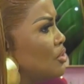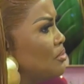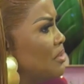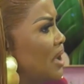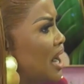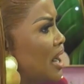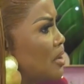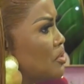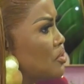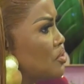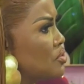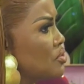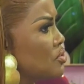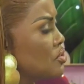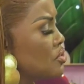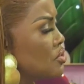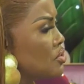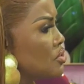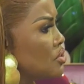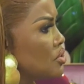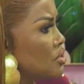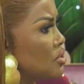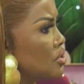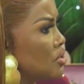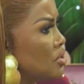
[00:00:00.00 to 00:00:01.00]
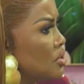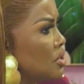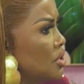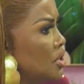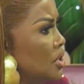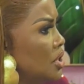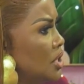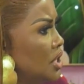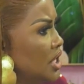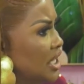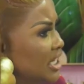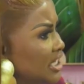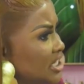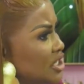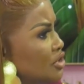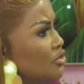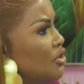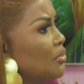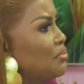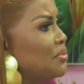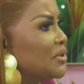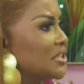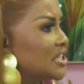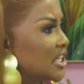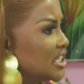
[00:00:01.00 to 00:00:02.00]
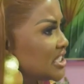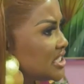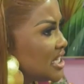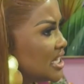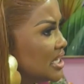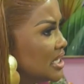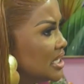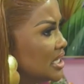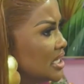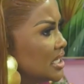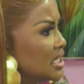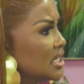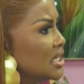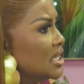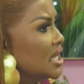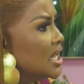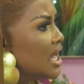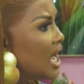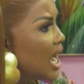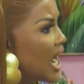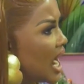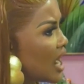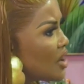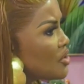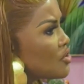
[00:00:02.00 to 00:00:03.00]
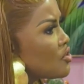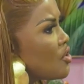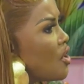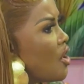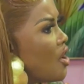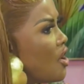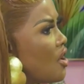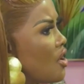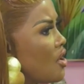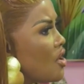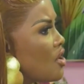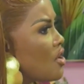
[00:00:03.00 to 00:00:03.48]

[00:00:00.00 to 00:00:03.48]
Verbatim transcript: how. Into repetition, and call.